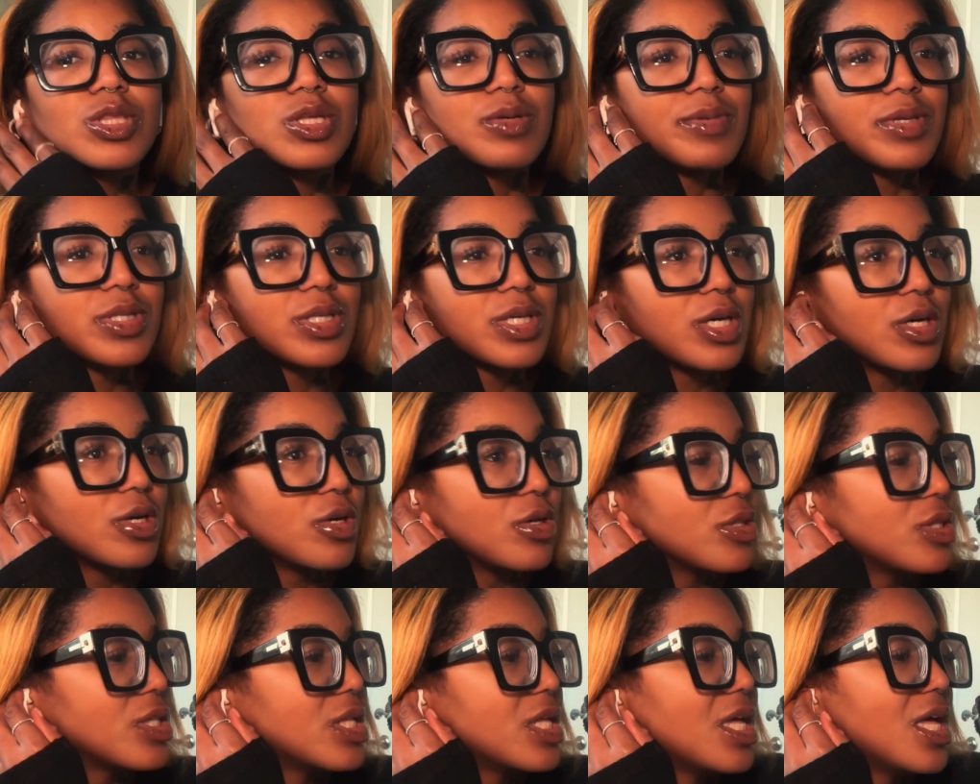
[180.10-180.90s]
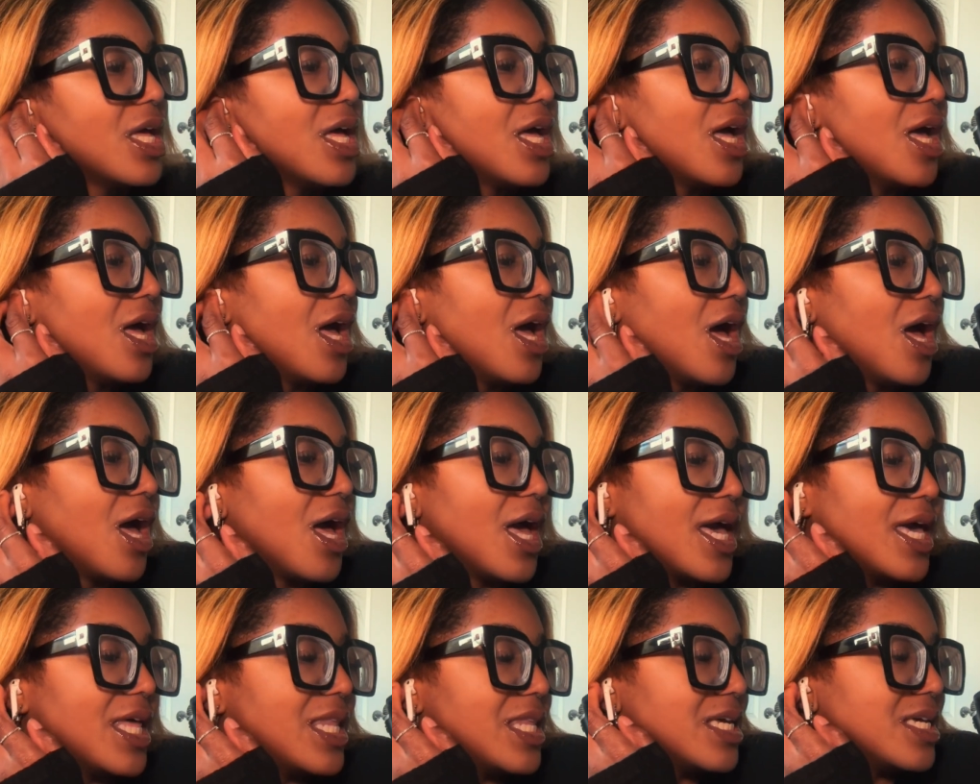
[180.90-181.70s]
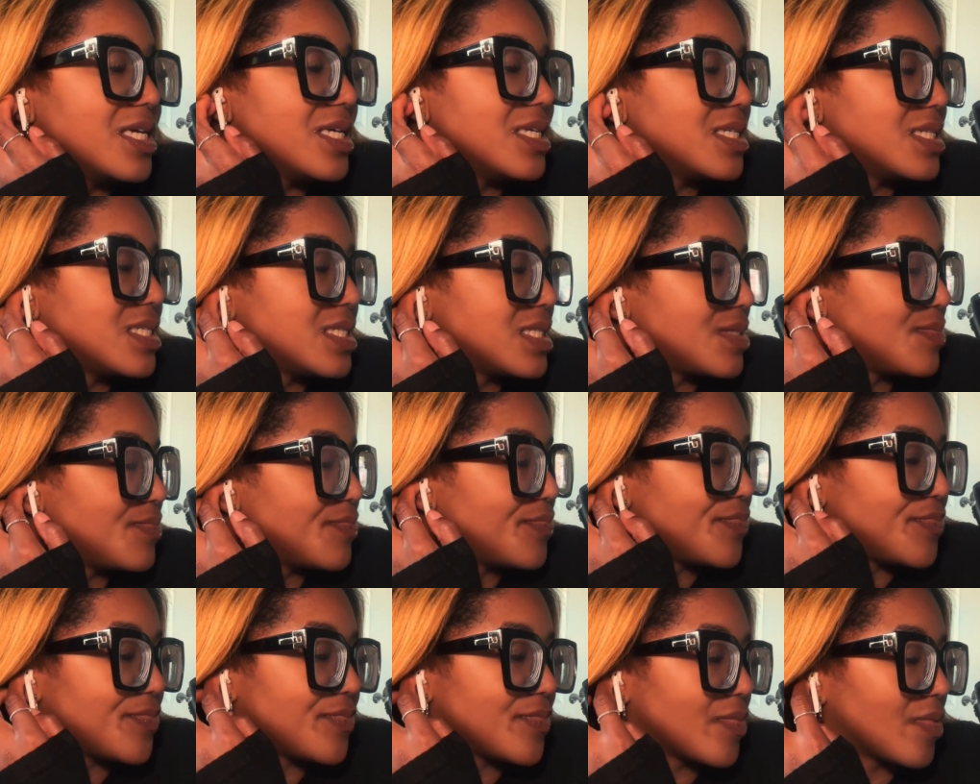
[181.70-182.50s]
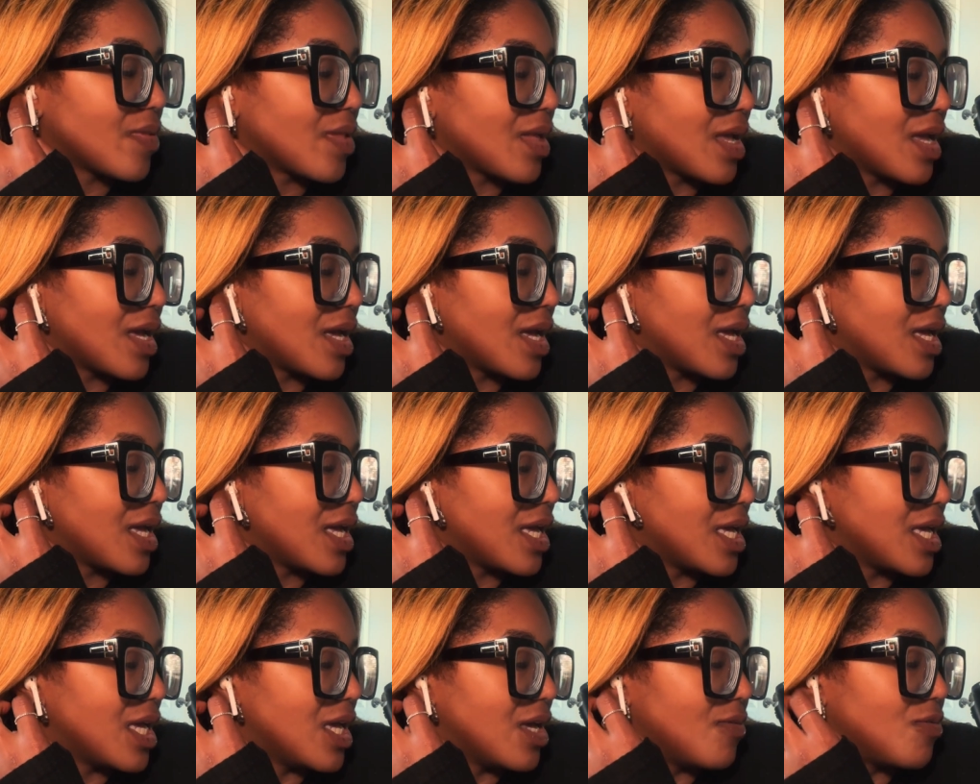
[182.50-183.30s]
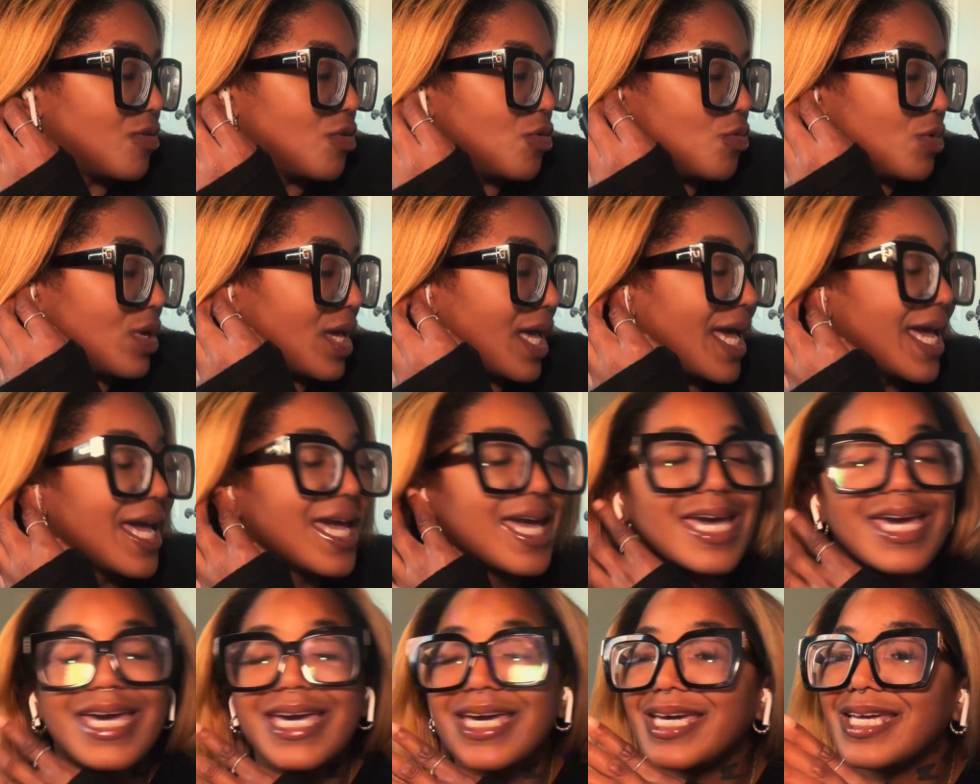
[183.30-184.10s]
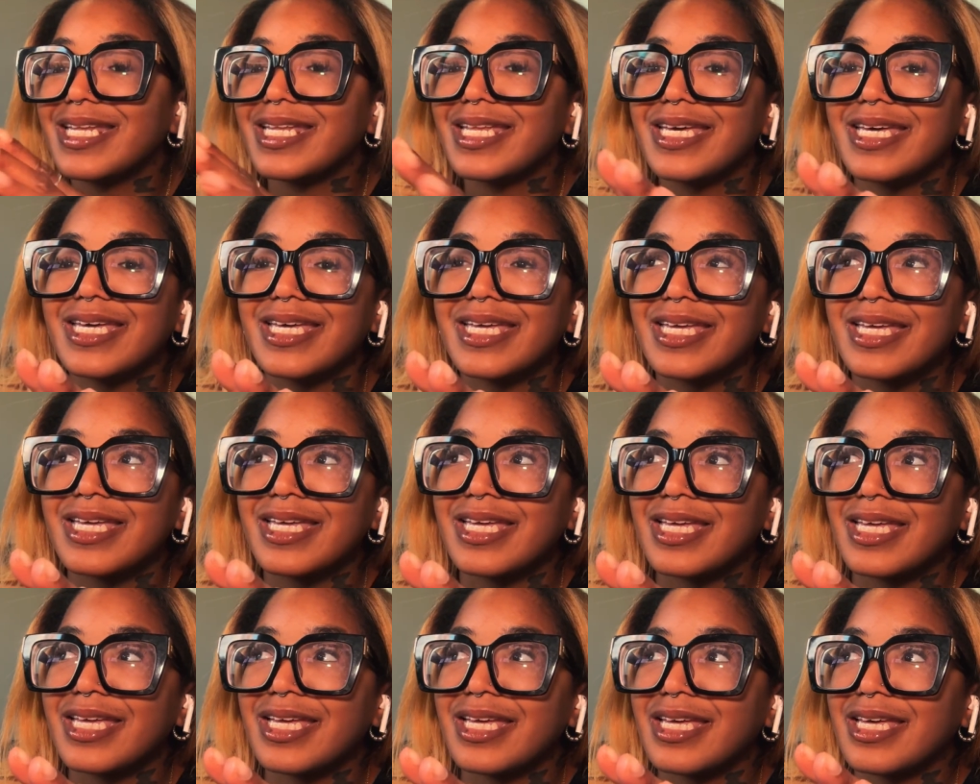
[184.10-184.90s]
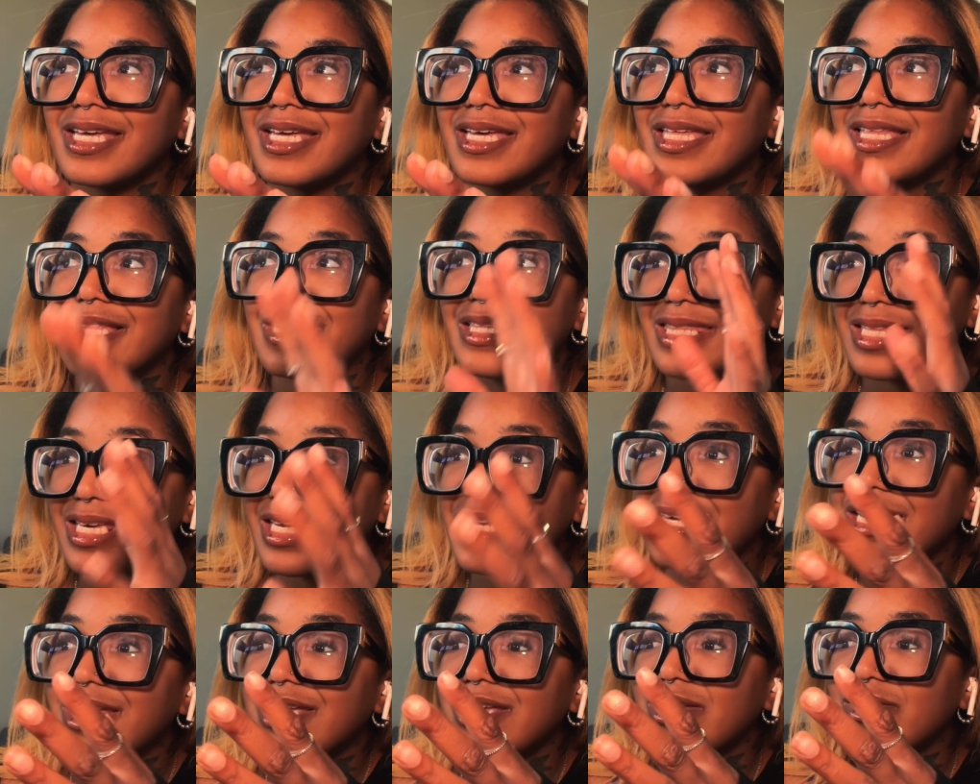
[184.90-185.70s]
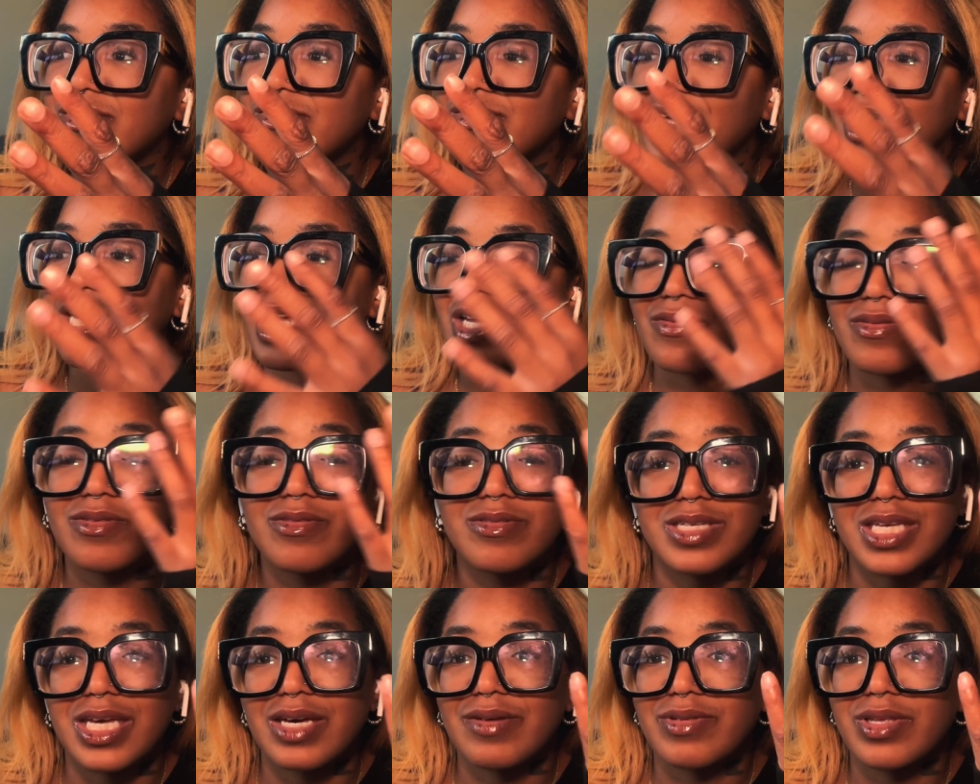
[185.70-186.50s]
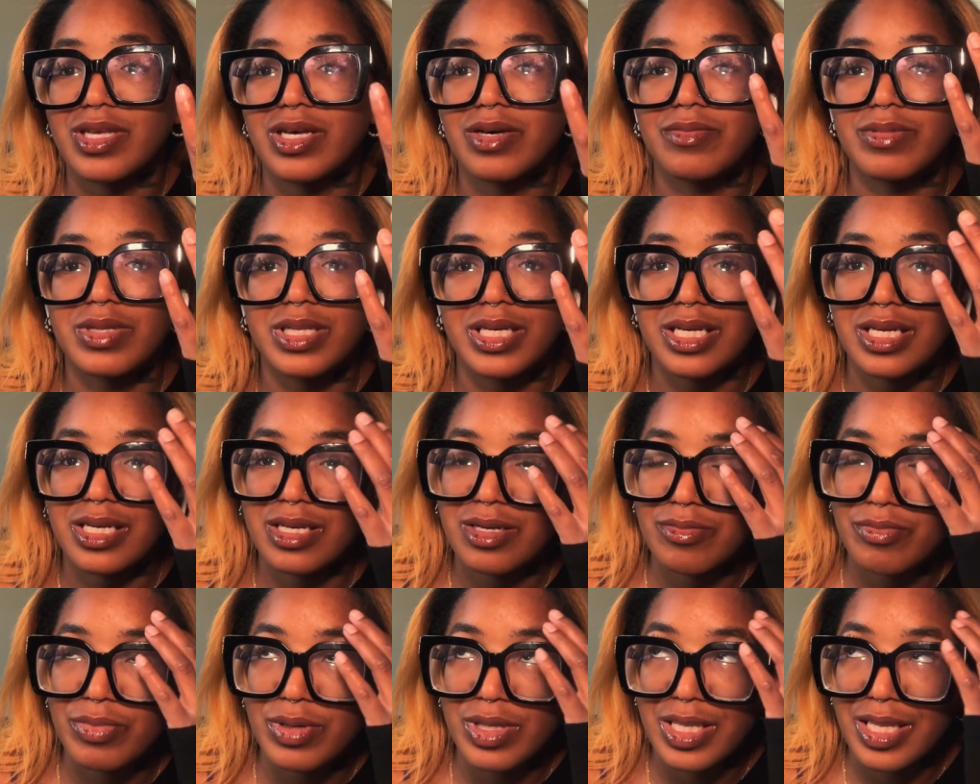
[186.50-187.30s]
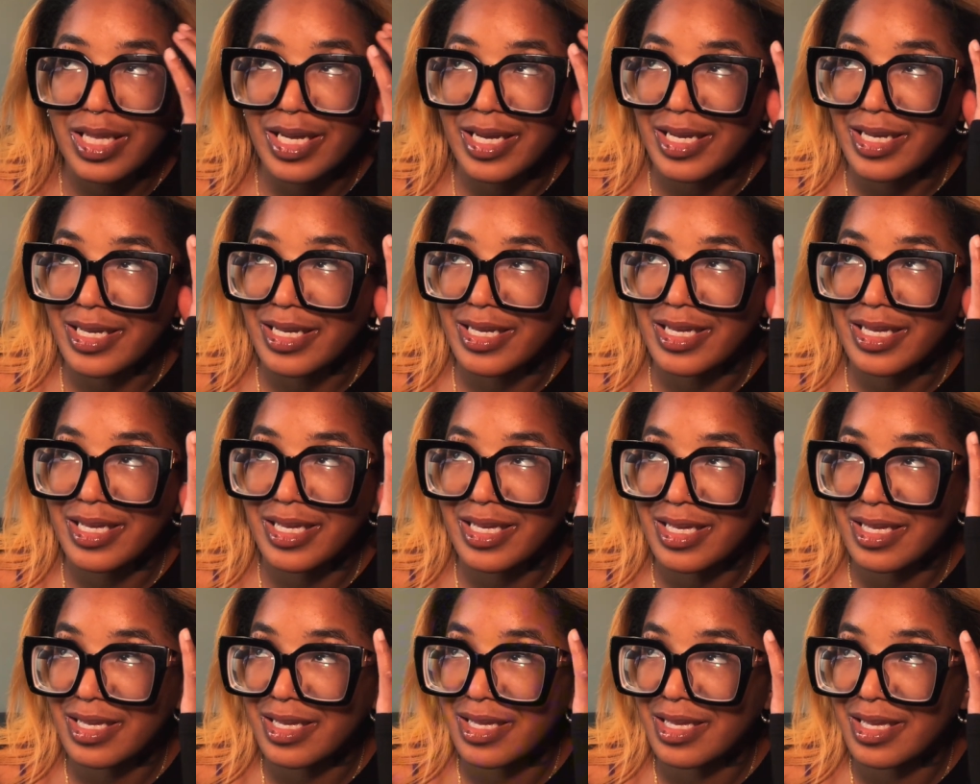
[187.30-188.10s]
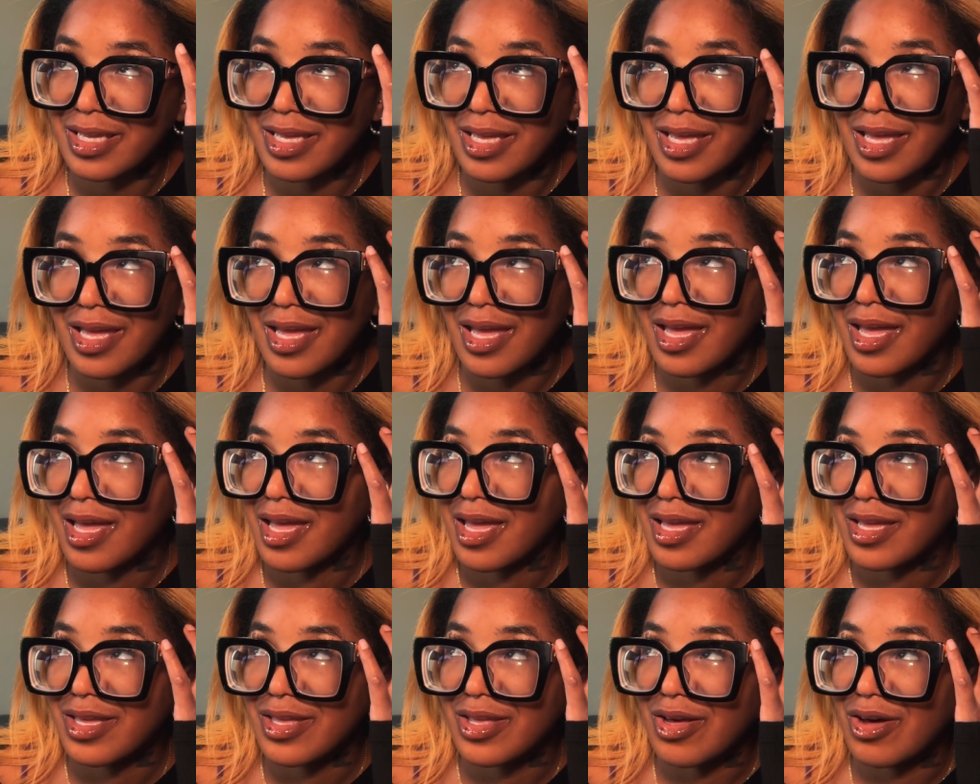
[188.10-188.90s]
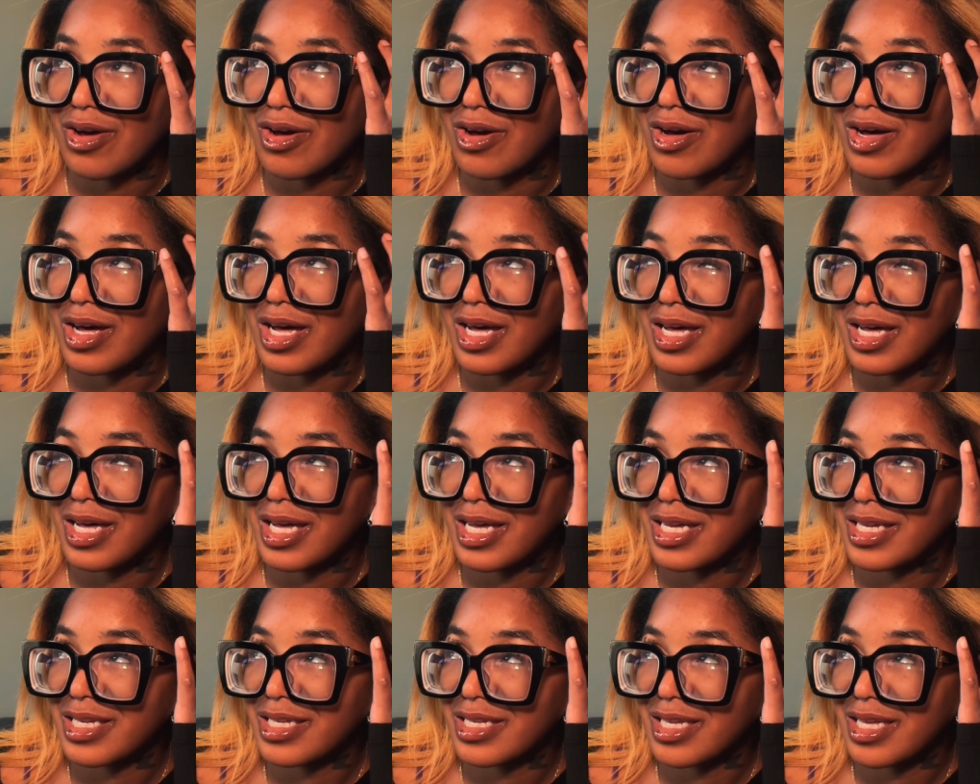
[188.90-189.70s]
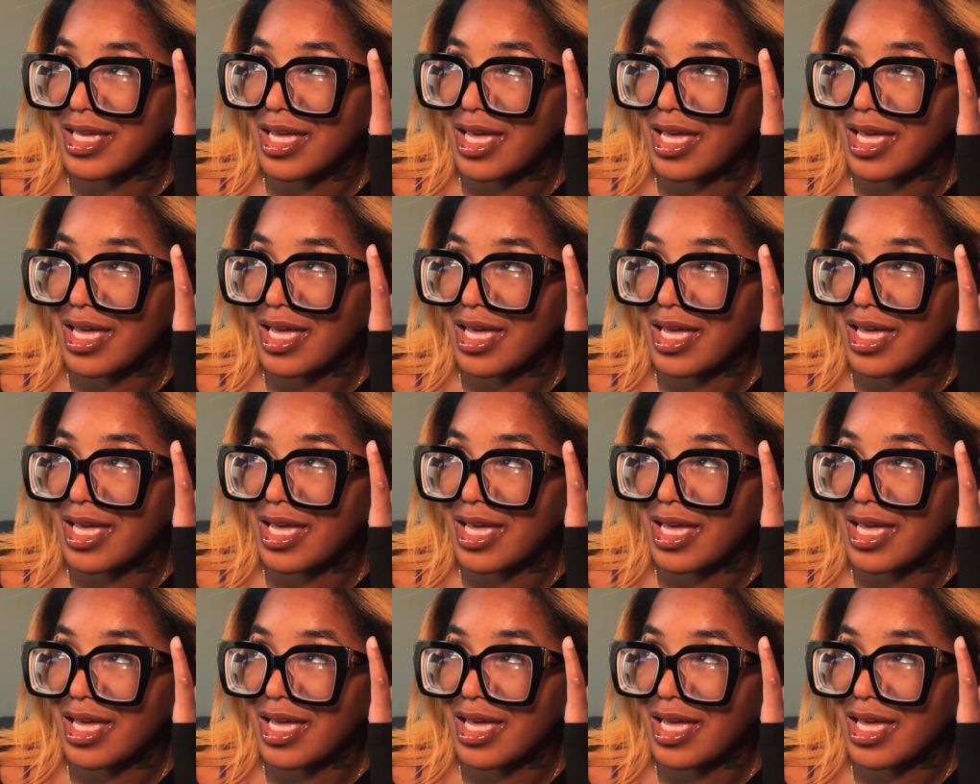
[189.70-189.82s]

your mental health. At least if you can leave, like, if you saved up, leave. But like, y'all, I